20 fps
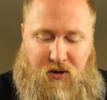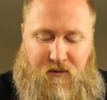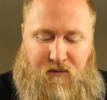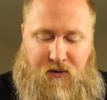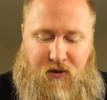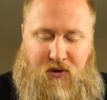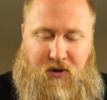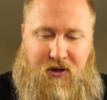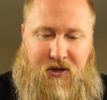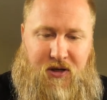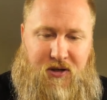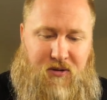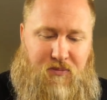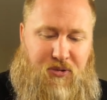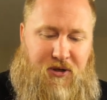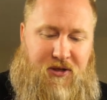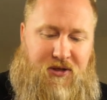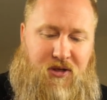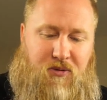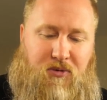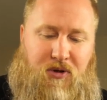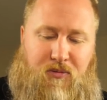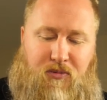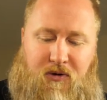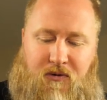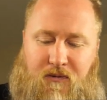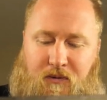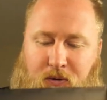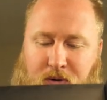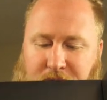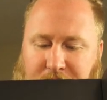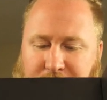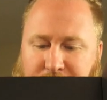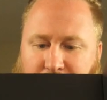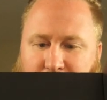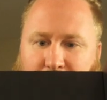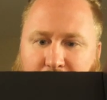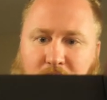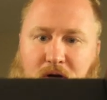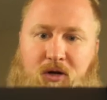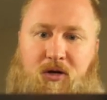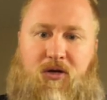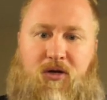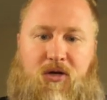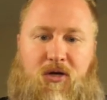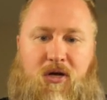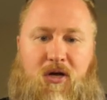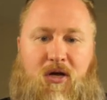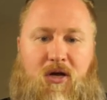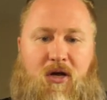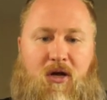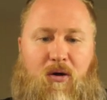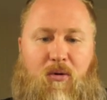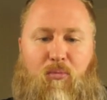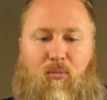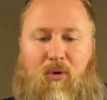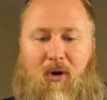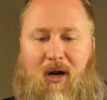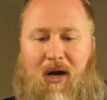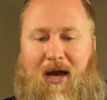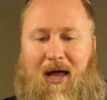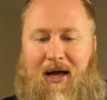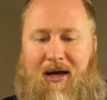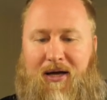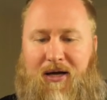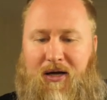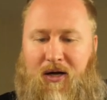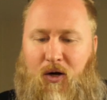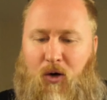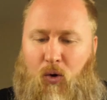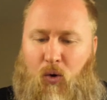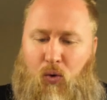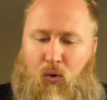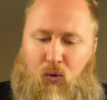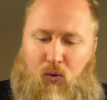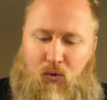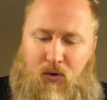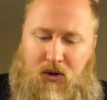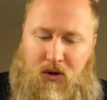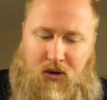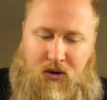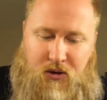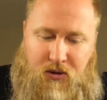If you looked at the PCB before, it's all black and gold.